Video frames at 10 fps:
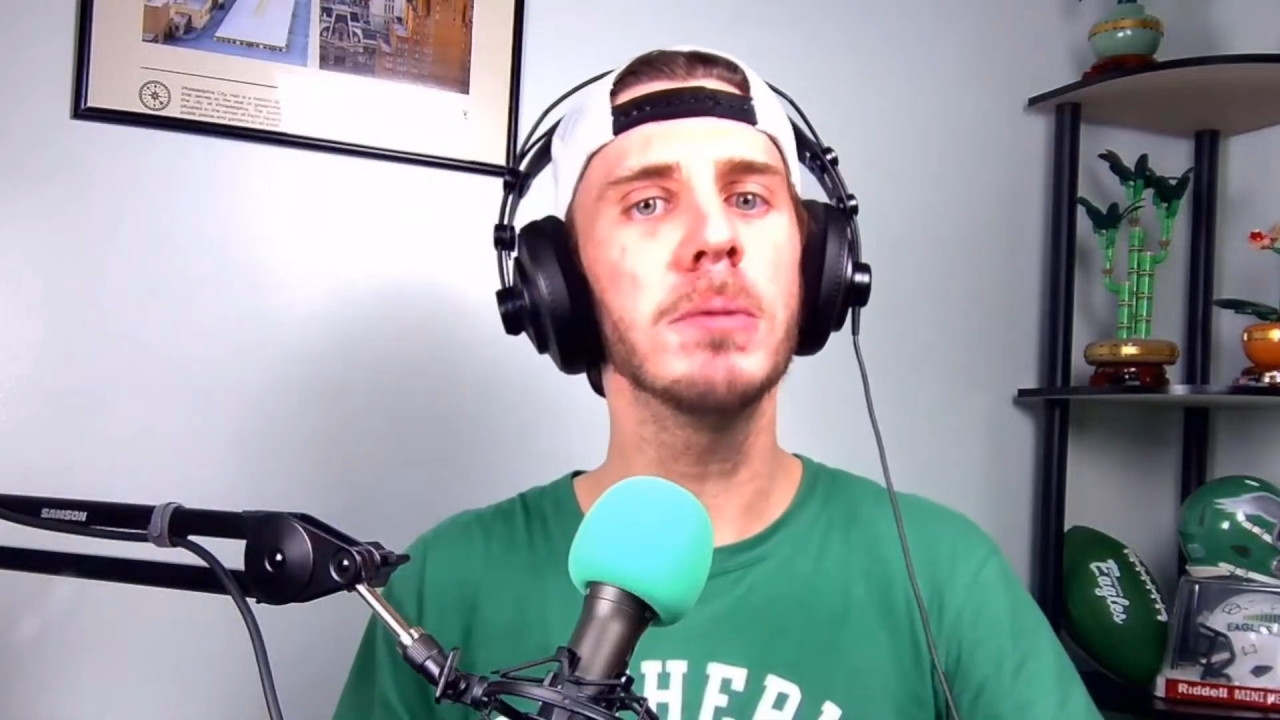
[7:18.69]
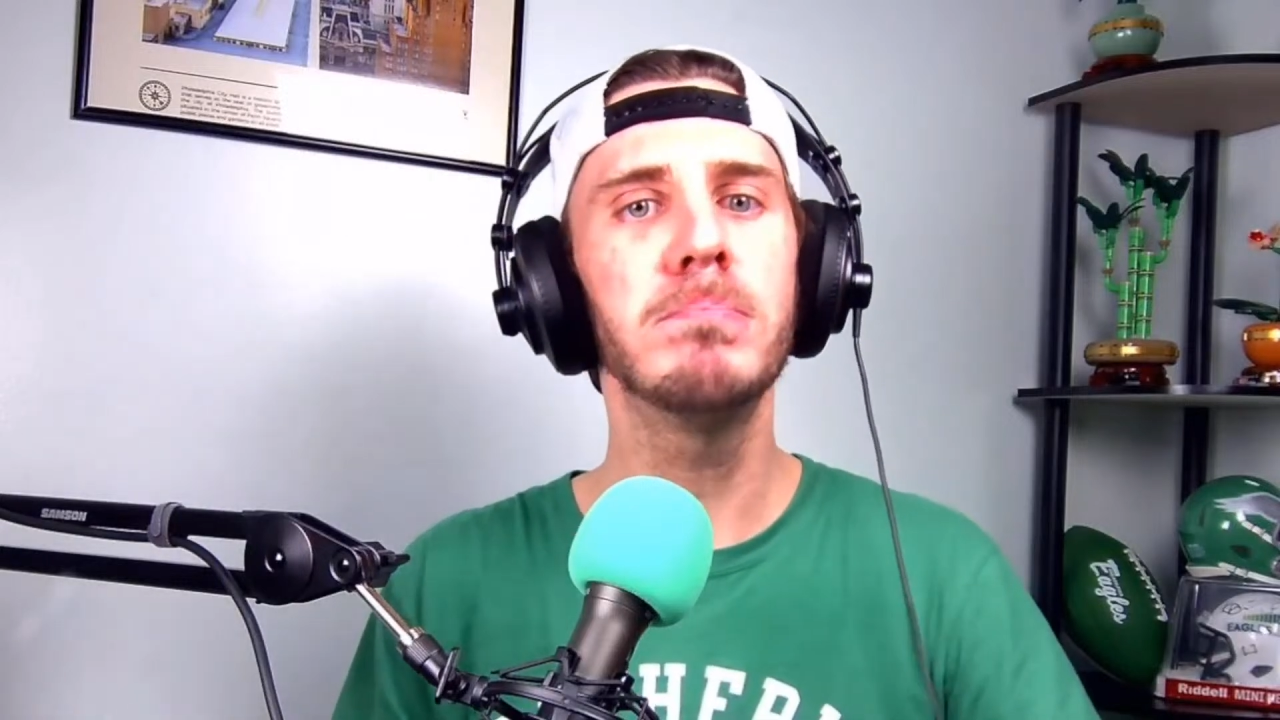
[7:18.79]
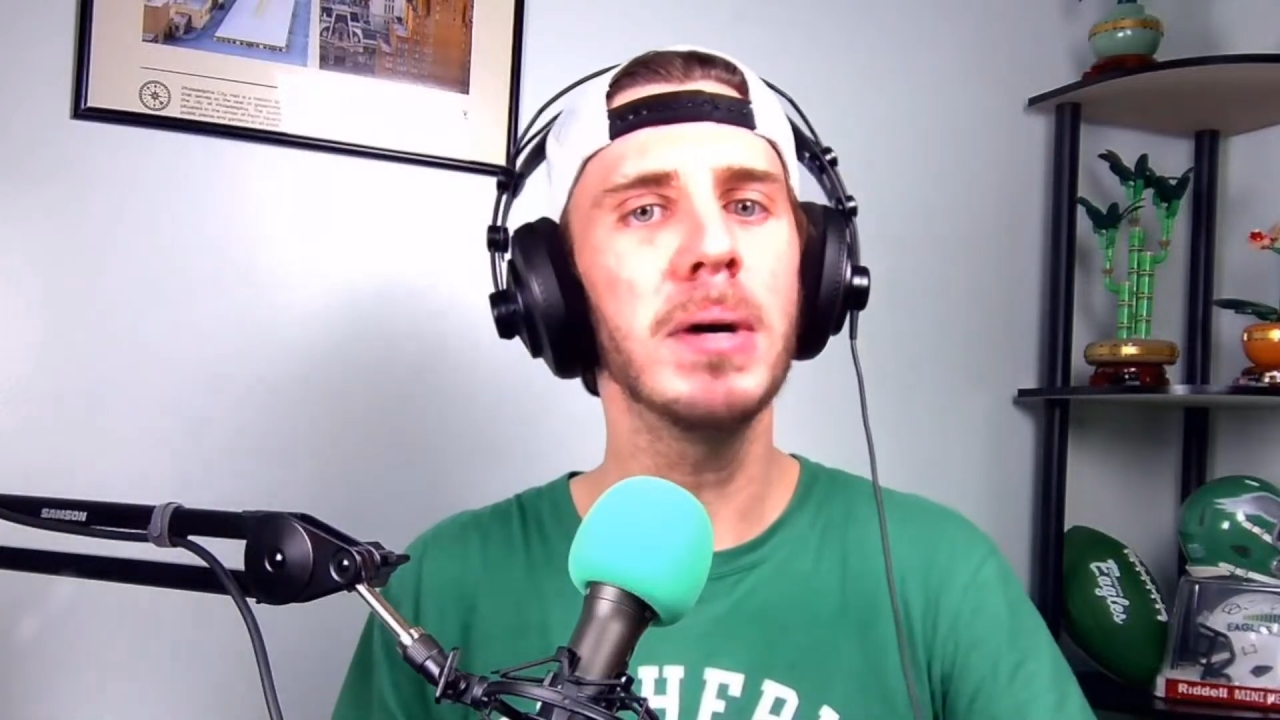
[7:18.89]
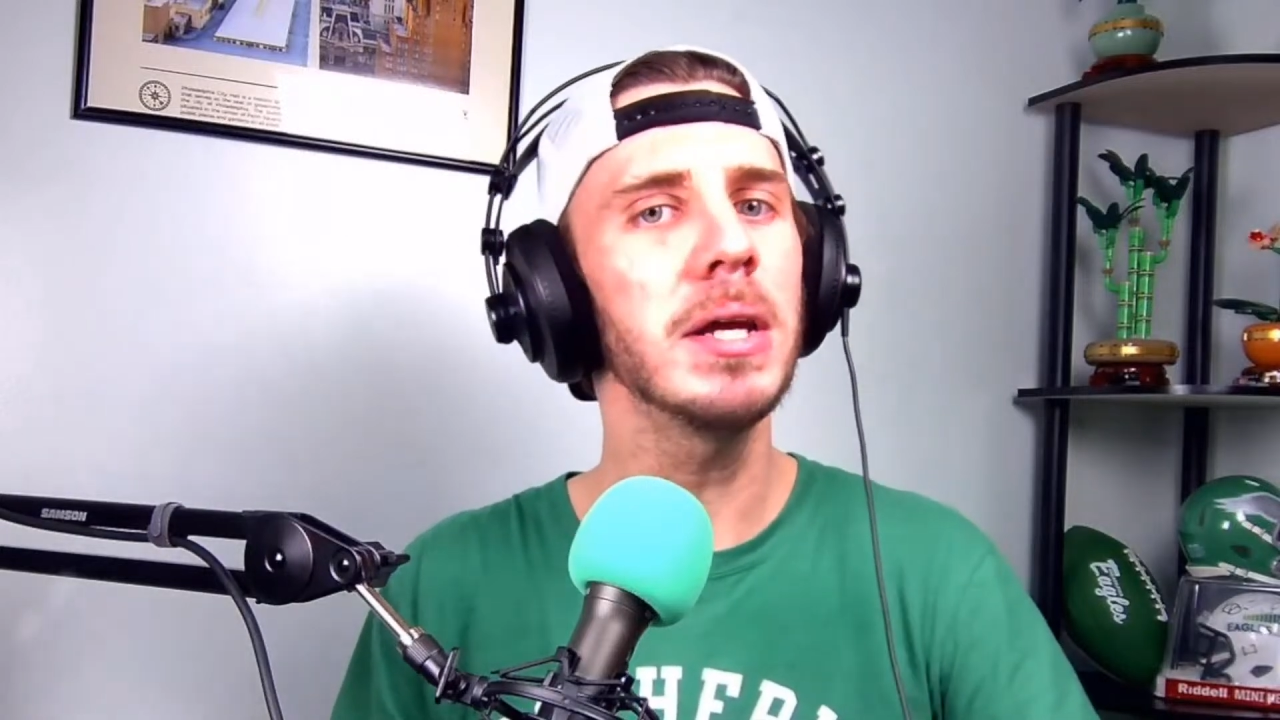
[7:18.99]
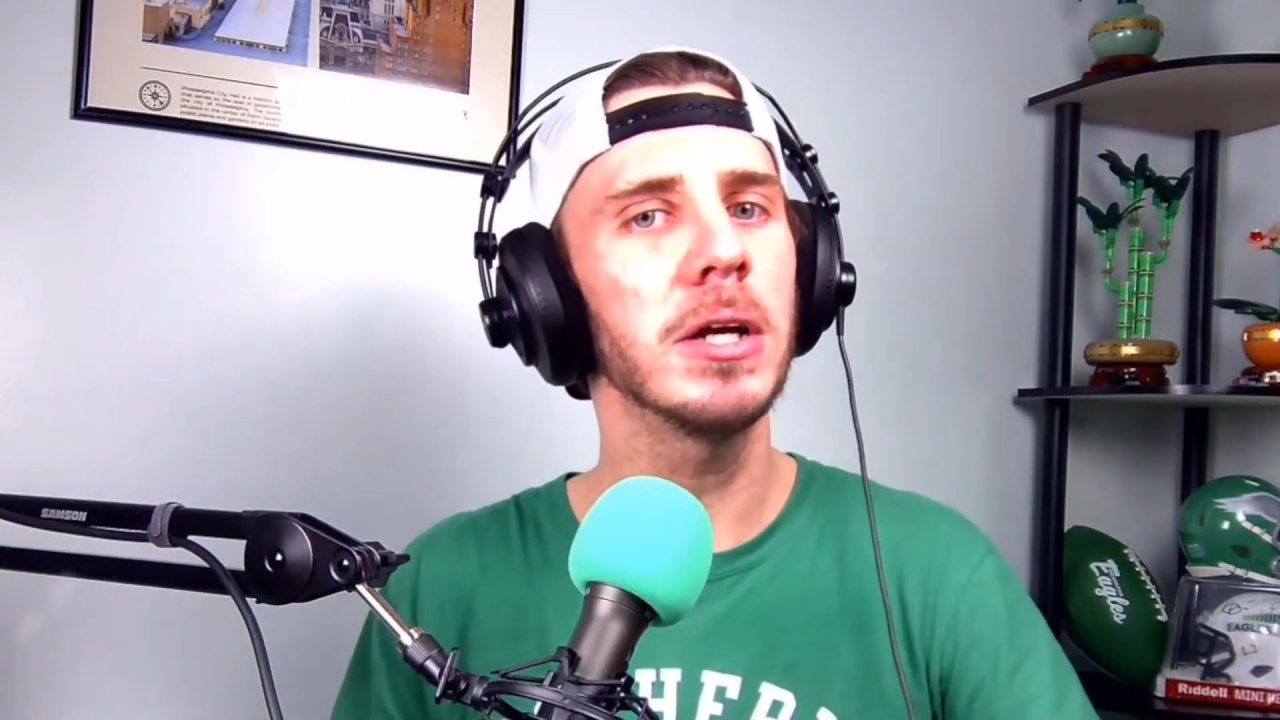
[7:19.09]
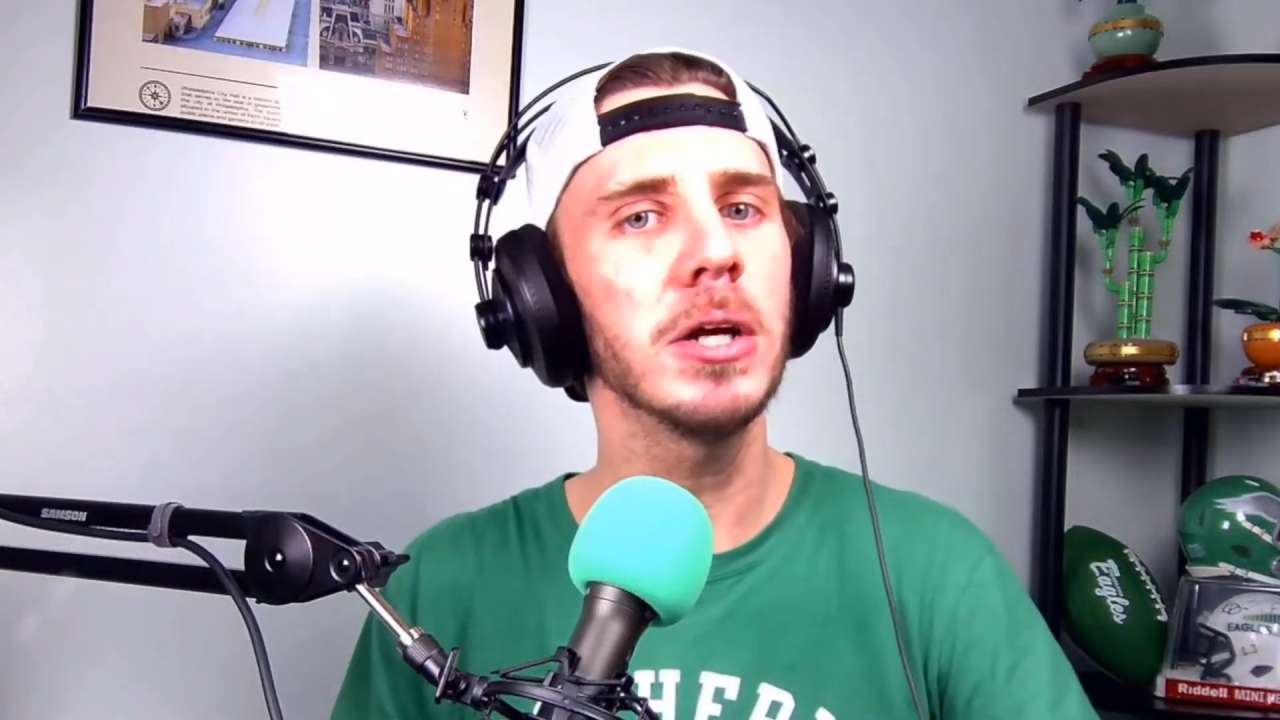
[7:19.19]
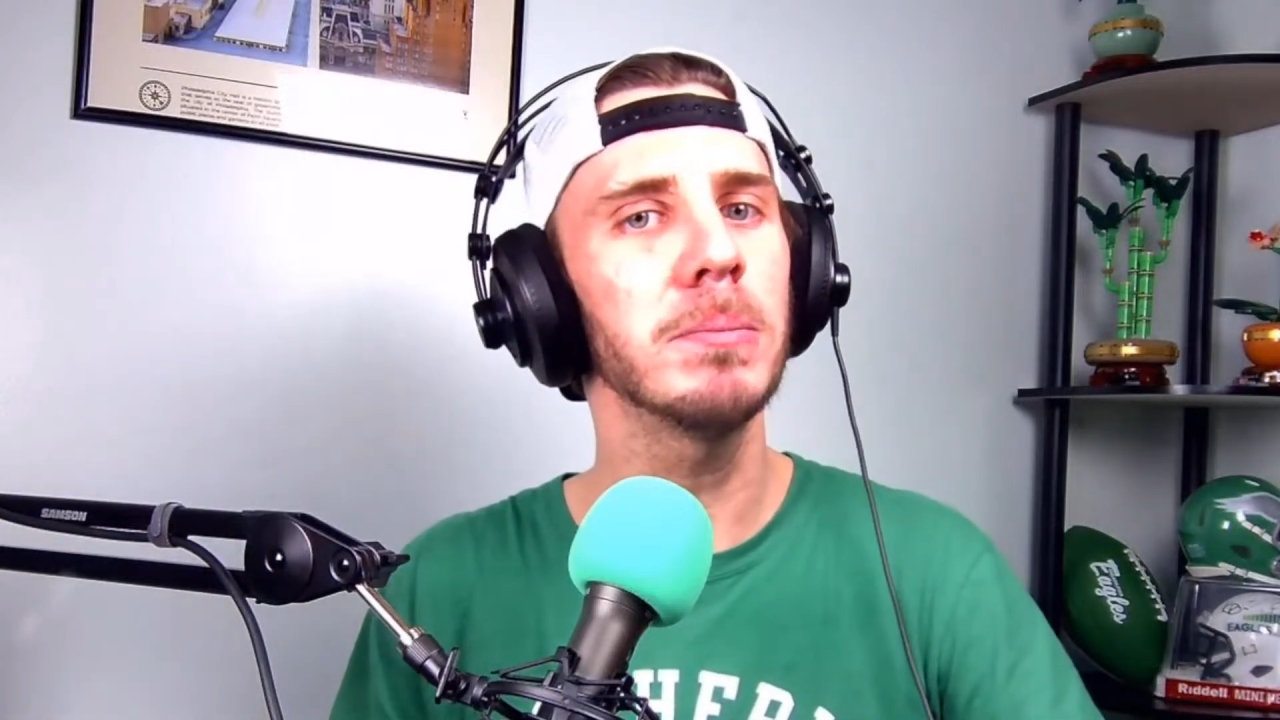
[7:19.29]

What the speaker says: butt hurt